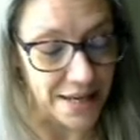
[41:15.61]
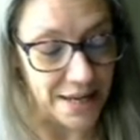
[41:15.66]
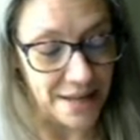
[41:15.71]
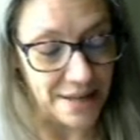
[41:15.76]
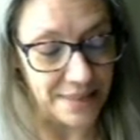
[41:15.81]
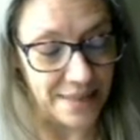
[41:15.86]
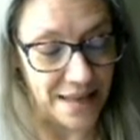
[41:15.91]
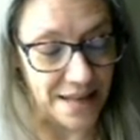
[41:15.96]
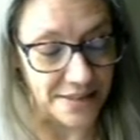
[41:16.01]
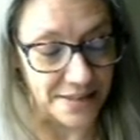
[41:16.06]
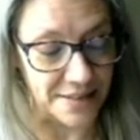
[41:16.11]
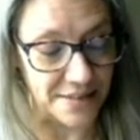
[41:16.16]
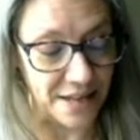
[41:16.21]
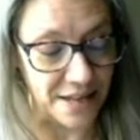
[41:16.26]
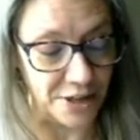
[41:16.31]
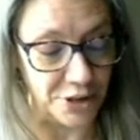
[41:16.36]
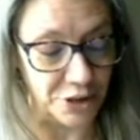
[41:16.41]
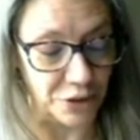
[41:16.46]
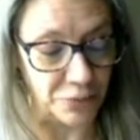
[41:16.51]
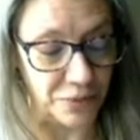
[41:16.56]
That
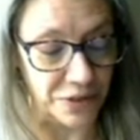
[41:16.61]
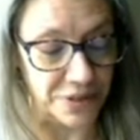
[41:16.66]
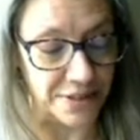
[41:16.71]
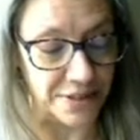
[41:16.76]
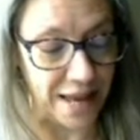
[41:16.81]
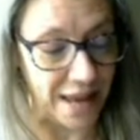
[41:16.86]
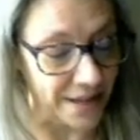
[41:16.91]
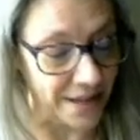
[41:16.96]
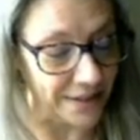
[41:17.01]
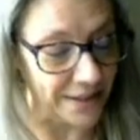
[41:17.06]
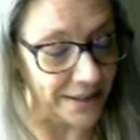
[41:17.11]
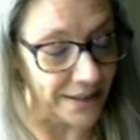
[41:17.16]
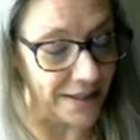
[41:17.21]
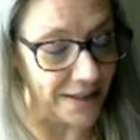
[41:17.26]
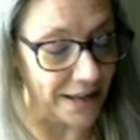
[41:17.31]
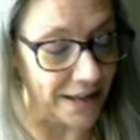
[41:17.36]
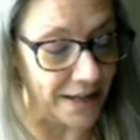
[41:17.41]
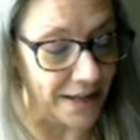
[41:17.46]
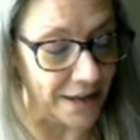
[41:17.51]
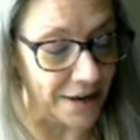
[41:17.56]
said, you risk
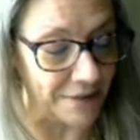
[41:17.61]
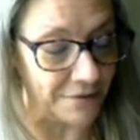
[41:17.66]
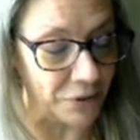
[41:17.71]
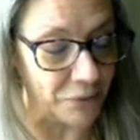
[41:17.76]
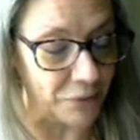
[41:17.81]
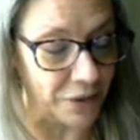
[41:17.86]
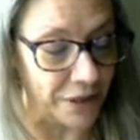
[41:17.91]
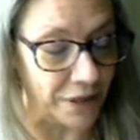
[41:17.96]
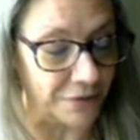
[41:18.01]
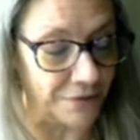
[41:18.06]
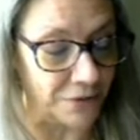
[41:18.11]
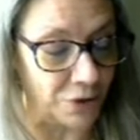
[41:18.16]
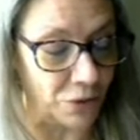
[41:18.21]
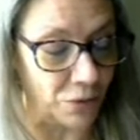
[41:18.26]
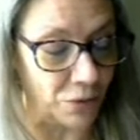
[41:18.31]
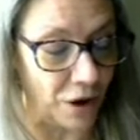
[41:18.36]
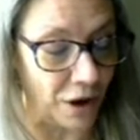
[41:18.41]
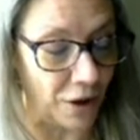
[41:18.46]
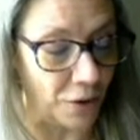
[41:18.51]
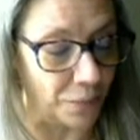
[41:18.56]
alienating everyone if
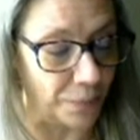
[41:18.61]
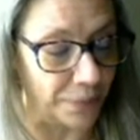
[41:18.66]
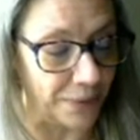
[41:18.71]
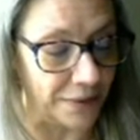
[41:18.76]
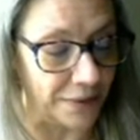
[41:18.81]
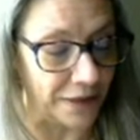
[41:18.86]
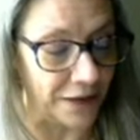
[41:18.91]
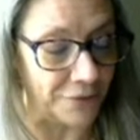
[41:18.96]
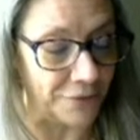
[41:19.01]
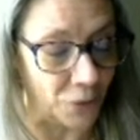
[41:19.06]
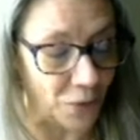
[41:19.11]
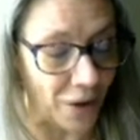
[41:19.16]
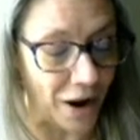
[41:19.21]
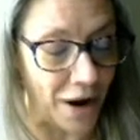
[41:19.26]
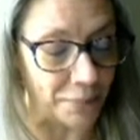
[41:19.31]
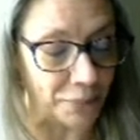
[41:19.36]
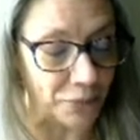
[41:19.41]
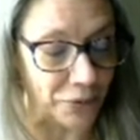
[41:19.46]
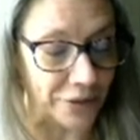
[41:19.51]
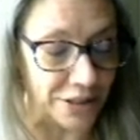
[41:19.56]
you open if you
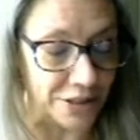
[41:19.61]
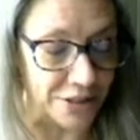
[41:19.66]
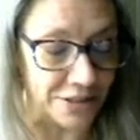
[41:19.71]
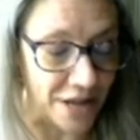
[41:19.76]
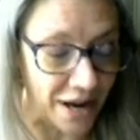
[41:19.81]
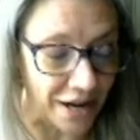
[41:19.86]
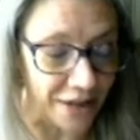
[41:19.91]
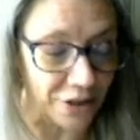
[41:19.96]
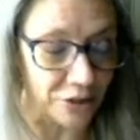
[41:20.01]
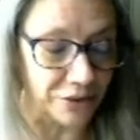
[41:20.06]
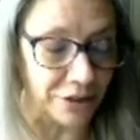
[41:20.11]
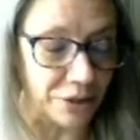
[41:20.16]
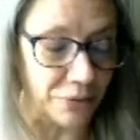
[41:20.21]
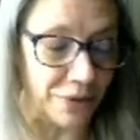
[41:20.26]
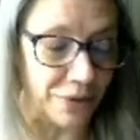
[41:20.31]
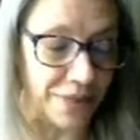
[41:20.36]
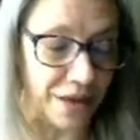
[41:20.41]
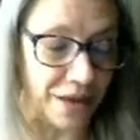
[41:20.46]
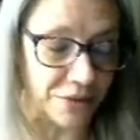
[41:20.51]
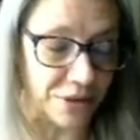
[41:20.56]
operate entirely
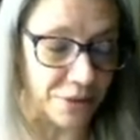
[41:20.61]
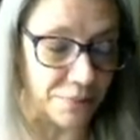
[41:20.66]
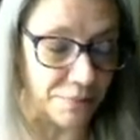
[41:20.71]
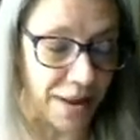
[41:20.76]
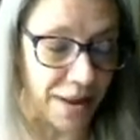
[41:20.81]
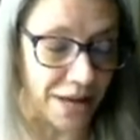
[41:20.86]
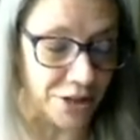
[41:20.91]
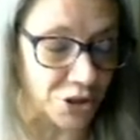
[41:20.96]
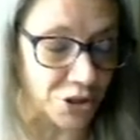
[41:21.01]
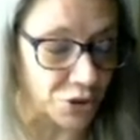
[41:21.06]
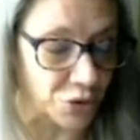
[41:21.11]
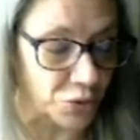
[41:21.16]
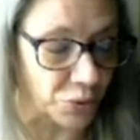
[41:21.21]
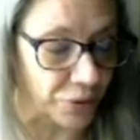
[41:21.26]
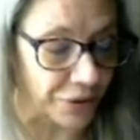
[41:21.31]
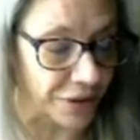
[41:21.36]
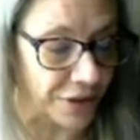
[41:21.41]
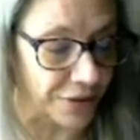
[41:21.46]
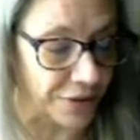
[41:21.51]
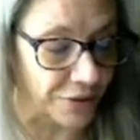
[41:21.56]
without compassion
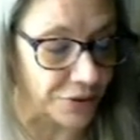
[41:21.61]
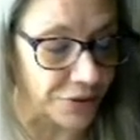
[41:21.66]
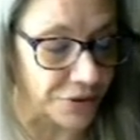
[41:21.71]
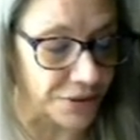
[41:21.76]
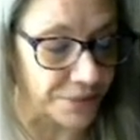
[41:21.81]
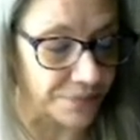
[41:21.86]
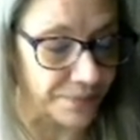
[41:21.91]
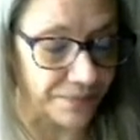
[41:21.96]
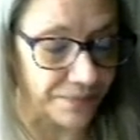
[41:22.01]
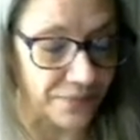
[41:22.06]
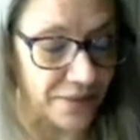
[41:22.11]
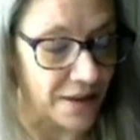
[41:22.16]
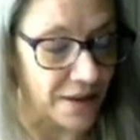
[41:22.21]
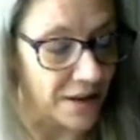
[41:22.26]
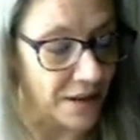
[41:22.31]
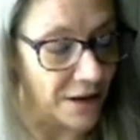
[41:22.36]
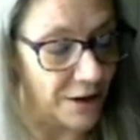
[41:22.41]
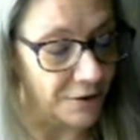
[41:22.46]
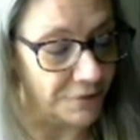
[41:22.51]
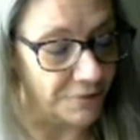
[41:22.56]
toward others.
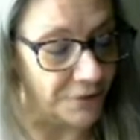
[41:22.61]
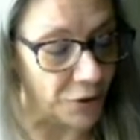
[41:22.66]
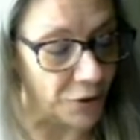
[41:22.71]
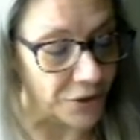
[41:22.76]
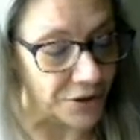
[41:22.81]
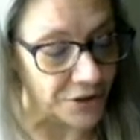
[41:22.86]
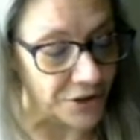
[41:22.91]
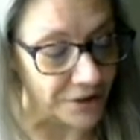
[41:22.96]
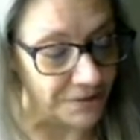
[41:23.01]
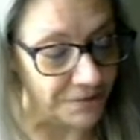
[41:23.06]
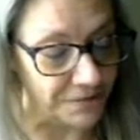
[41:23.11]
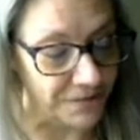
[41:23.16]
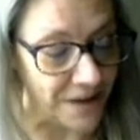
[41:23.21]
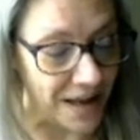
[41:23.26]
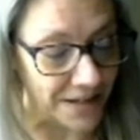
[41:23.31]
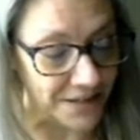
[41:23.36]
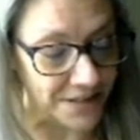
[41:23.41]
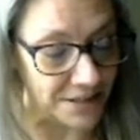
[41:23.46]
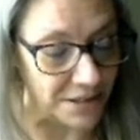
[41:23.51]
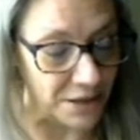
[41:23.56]
Focus on
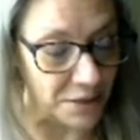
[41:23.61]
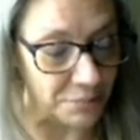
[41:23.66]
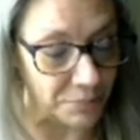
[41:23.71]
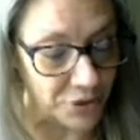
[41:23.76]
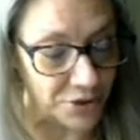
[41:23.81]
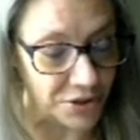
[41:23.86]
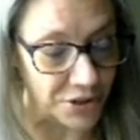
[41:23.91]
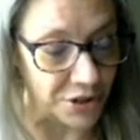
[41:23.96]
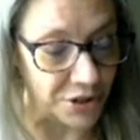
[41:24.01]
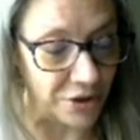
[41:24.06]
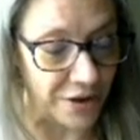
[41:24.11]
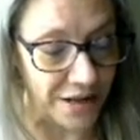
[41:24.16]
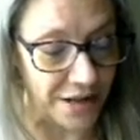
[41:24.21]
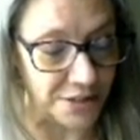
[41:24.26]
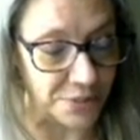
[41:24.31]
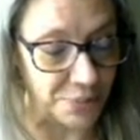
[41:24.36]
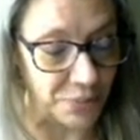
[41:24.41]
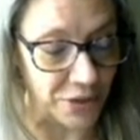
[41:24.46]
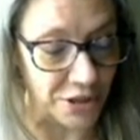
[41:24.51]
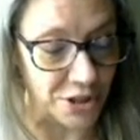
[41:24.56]
facts, numbers, and your
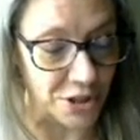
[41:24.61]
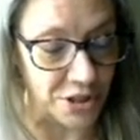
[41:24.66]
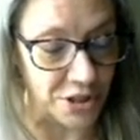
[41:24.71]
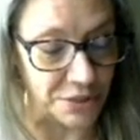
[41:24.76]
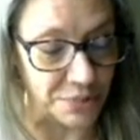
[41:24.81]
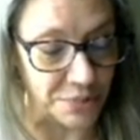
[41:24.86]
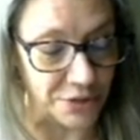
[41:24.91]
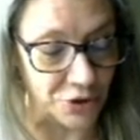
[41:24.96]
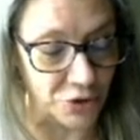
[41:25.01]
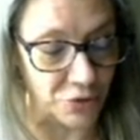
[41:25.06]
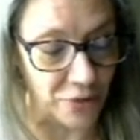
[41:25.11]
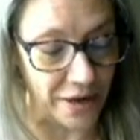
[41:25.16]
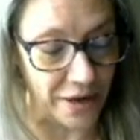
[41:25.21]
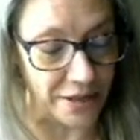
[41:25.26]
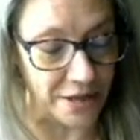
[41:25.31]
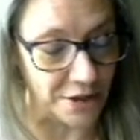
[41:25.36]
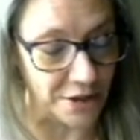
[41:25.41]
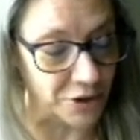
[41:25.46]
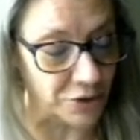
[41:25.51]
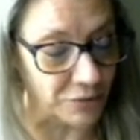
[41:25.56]
aspirations, but try
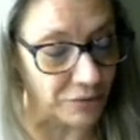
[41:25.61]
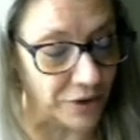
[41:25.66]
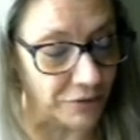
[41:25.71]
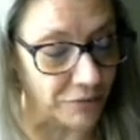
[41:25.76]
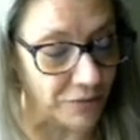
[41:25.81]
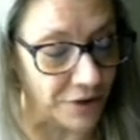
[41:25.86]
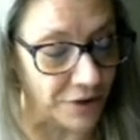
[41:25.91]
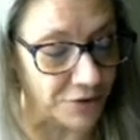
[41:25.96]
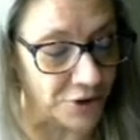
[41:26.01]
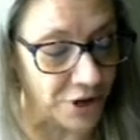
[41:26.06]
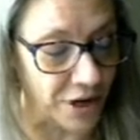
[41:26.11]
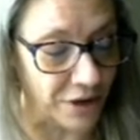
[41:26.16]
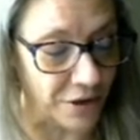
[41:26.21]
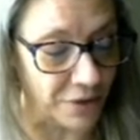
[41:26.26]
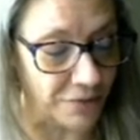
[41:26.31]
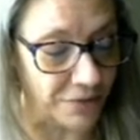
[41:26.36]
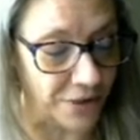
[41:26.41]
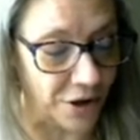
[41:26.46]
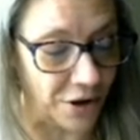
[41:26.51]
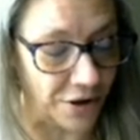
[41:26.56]
not to run roughshod
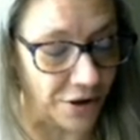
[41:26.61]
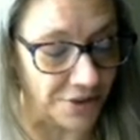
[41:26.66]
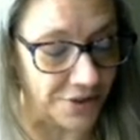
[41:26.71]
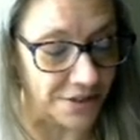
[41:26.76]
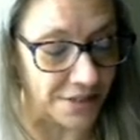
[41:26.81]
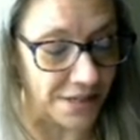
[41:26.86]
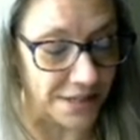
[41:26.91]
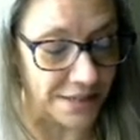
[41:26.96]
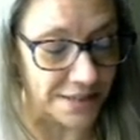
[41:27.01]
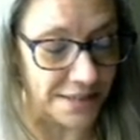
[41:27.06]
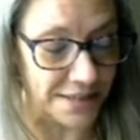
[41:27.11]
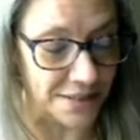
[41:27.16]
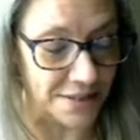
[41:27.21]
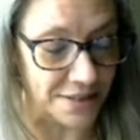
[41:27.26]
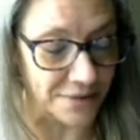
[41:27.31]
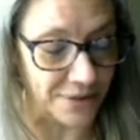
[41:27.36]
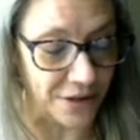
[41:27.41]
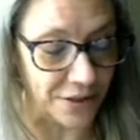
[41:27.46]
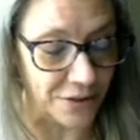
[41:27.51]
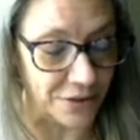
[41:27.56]
over the hearts and ideas
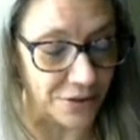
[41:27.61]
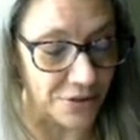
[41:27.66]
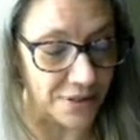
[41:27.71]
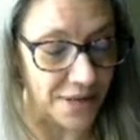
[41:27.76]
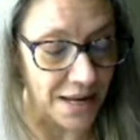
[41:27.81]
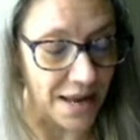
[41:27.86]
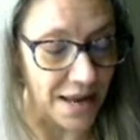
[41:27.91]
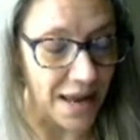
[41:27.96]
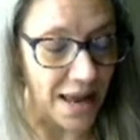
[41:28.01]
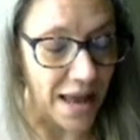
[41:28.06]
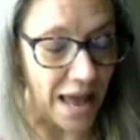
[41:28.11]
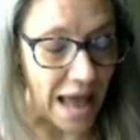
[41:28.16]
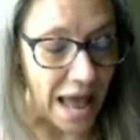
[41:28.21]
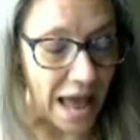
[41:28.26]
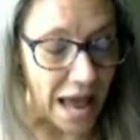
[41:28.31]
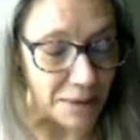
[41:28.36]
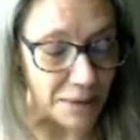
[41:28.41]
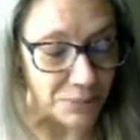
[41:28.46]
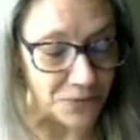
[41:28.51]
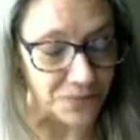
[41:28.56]
of others.
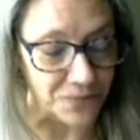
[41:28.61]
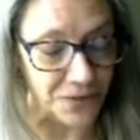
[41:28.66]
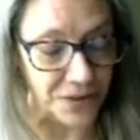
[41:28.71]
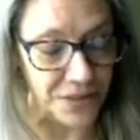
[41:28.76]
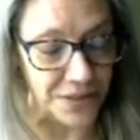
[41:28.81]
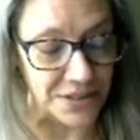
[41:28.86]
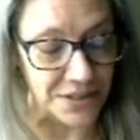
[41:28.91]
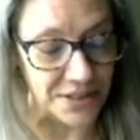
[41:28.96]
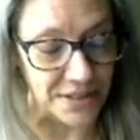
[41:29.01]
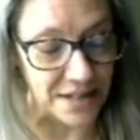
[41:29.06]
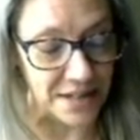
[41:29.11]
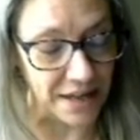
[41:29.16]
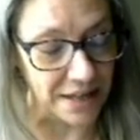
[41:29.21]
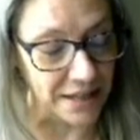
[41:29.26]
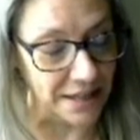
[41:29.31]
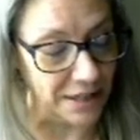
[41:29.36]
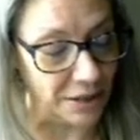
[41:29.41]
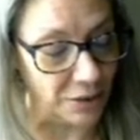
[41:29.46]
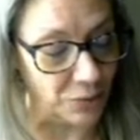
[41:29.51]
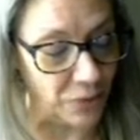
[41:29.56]
Apt for this
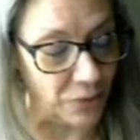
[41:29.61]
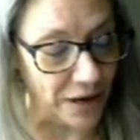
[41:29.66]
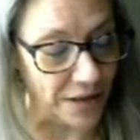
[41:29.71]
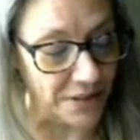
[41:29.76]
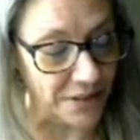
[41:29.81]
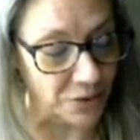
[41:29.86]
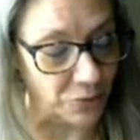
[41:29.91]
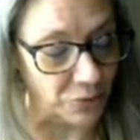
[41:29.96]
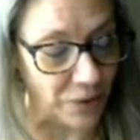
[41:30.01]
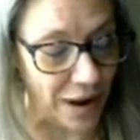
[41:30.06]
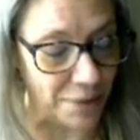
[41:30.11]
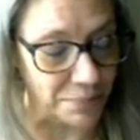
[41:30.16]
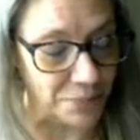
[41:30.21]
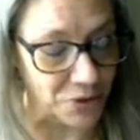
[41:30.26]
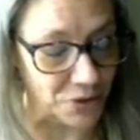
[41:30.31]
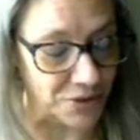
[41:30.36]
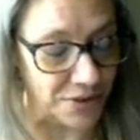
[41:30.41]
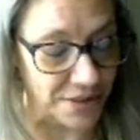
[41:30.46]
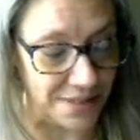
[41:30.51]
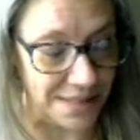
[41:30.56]
knight, he rides a
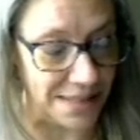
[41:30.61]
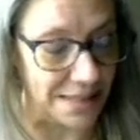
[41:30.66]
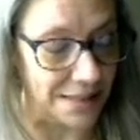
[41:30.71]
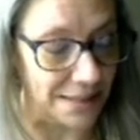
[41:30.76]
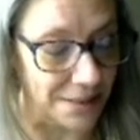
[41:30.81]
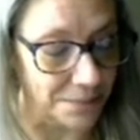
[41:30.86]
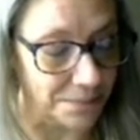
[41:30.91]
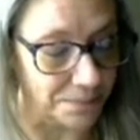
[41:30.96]
raptor steed.